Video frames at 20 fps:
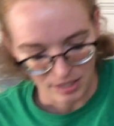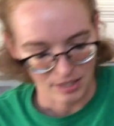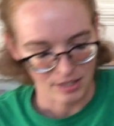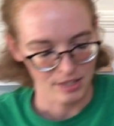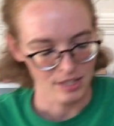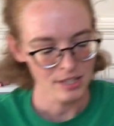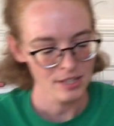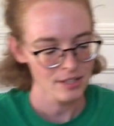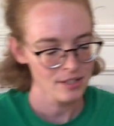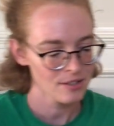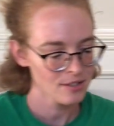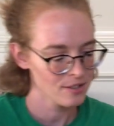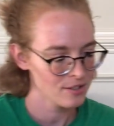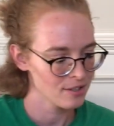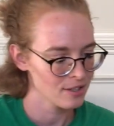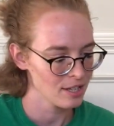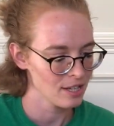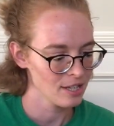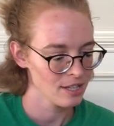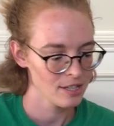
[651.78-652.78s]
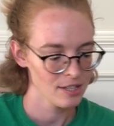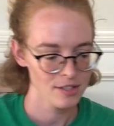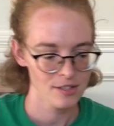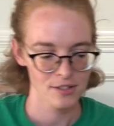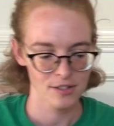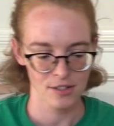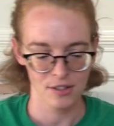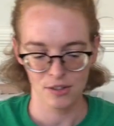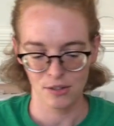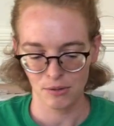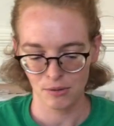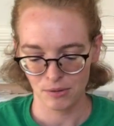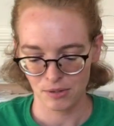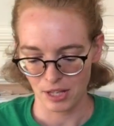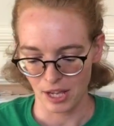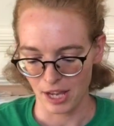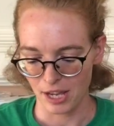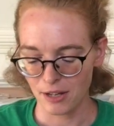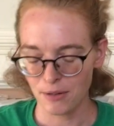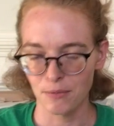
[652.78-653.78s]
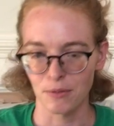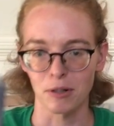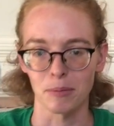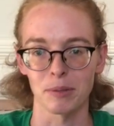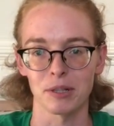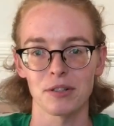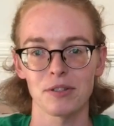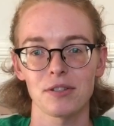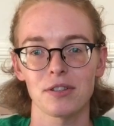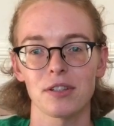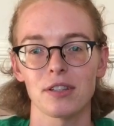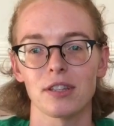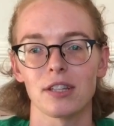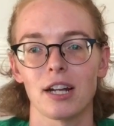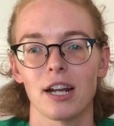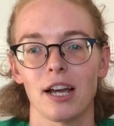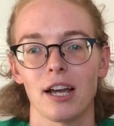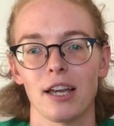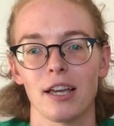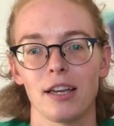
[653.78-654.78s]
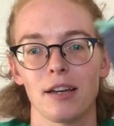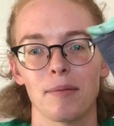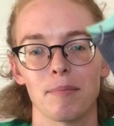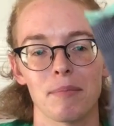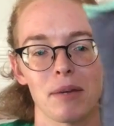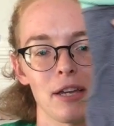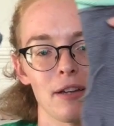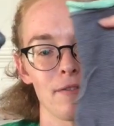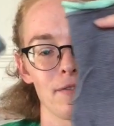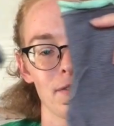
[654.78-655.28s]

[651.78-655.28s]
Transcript: This is those hand warmers that I made